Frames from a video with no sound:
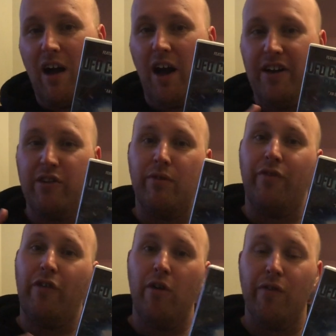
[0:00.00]
I did a
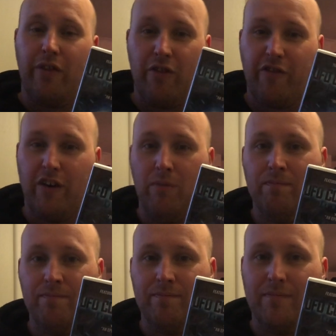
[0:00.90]
review for this film,
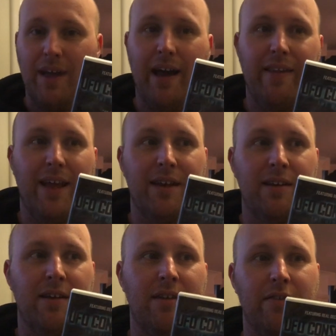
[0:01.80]
and
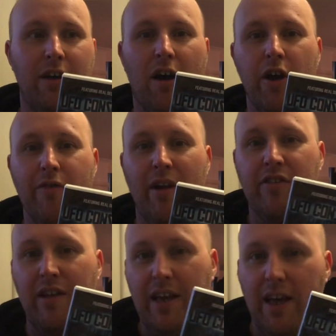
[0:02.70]
then the guy who runs
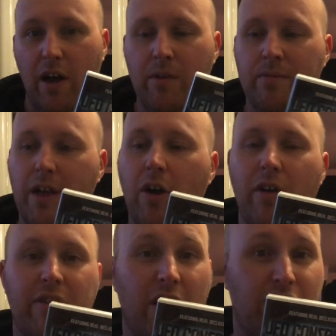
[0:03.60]
it, Leo, he got
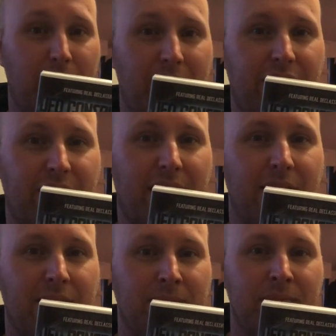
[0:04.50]
in touch with me and said,
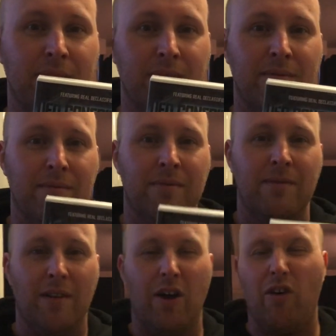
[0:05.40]

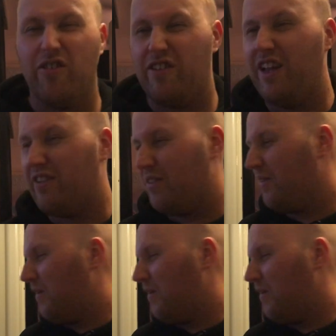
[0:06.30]
I got a sneeze.